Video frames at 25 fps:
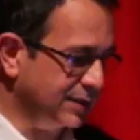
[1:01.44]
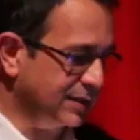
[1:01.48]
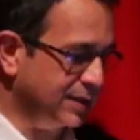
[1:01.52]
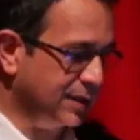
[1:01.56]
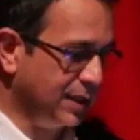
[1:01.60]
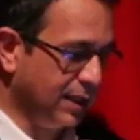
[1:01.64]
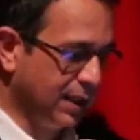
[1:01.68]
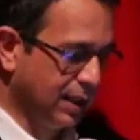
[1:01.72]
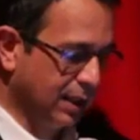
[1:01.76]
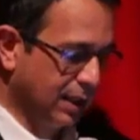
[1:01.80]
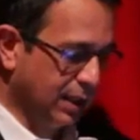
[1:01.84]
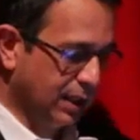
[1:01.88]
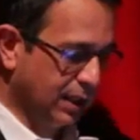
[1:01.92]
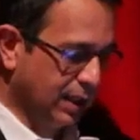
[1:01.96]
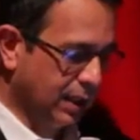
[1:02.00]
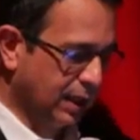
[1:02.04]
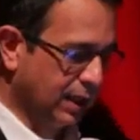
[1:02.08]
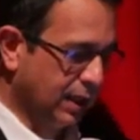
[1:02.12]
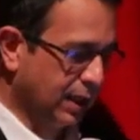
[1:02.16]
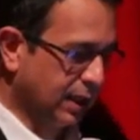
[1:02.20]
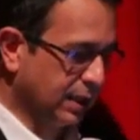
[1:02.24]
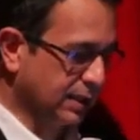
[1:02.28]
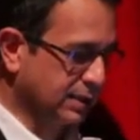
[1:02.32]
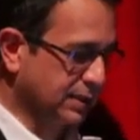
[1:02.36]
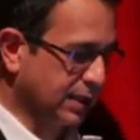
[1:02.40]
is
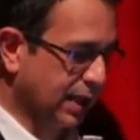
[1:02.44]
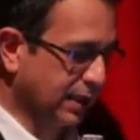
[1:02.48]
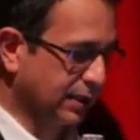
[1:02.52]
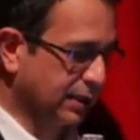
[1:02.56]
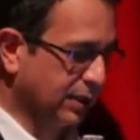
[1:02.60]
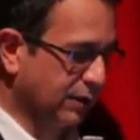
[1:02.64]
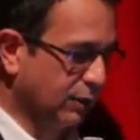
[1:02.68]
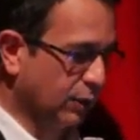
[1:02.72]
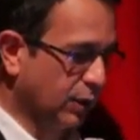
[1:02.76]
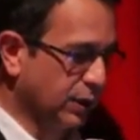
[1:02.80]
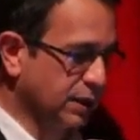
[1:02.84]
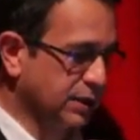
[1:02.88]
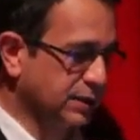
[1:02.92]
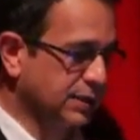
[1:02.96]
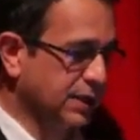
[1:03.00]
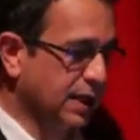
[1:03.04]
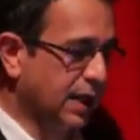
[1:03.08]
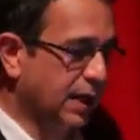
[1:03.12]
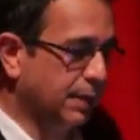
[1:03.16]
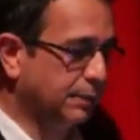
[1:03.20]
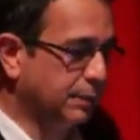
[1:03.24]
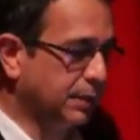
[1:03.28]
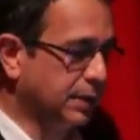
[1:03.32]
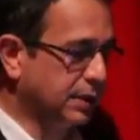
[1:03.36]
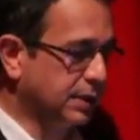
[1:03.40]
exactly what has
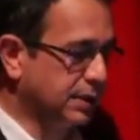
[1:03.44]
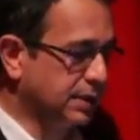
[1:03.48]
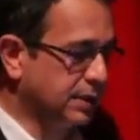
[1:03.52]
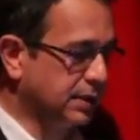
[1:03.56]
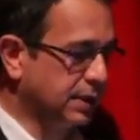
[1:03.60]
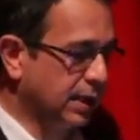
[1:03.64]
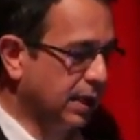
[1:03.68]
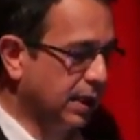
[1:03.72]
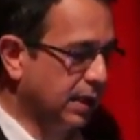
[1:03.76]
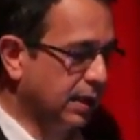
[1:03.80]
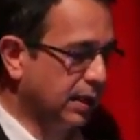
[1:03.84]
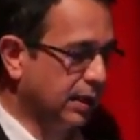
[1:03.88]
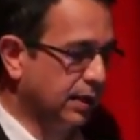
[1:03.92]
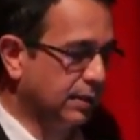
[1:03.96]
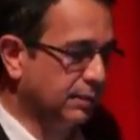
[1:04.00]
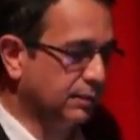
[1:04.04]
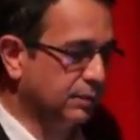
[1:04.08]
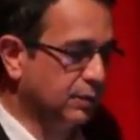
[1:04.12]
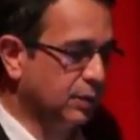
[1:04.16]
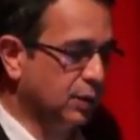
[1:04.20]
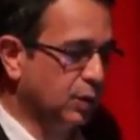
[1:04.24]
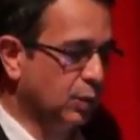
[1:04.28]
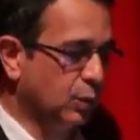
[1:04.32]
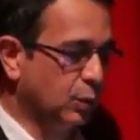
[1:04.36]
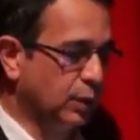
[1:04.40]
happened
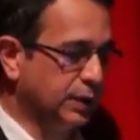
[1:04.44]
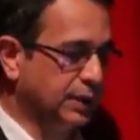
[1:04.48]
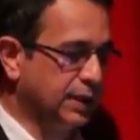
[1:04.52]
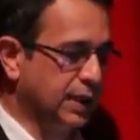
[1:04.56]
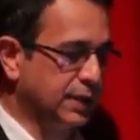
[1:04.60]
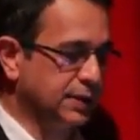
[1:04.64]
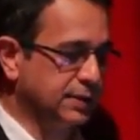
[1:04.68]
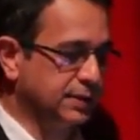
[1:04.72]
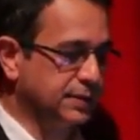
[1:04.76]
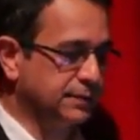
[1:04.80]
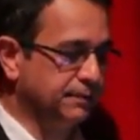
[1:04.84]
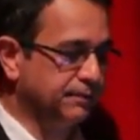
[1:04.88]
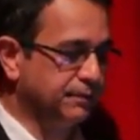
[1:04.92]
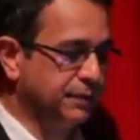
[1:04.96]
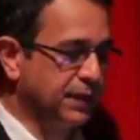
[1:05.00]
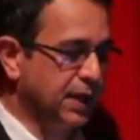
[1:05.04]
with us.